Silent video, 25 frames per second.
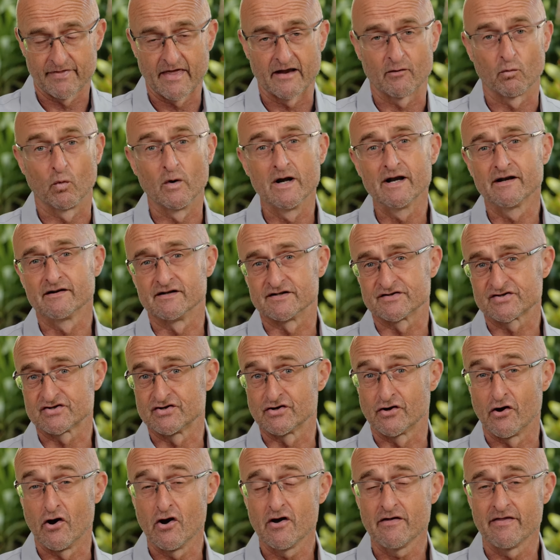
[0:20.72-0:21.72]
that willingness to
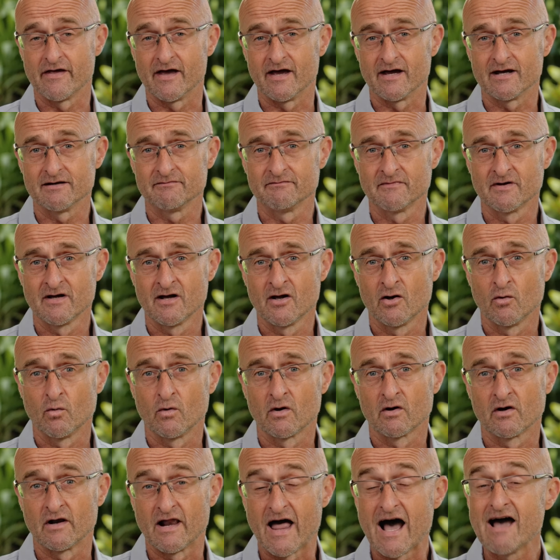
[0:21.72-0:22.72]
go there,
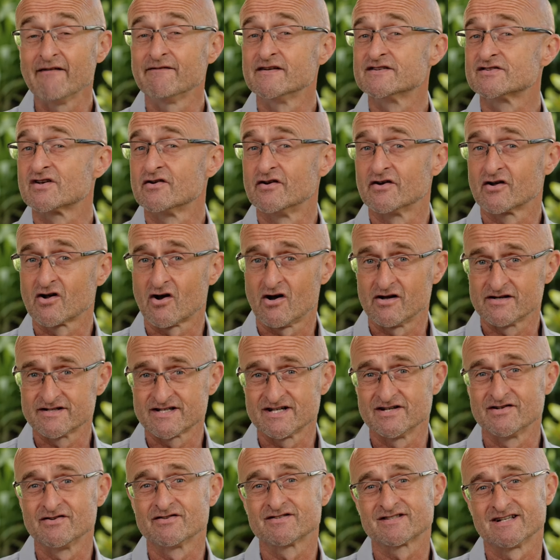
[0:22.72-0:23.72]
life is going to
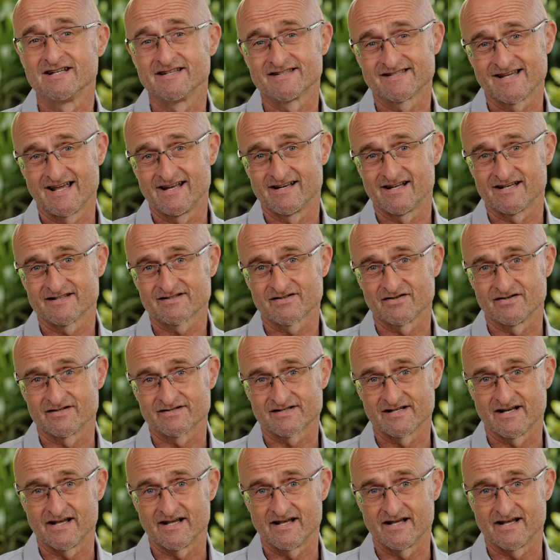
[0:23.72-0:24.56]
continuously send us those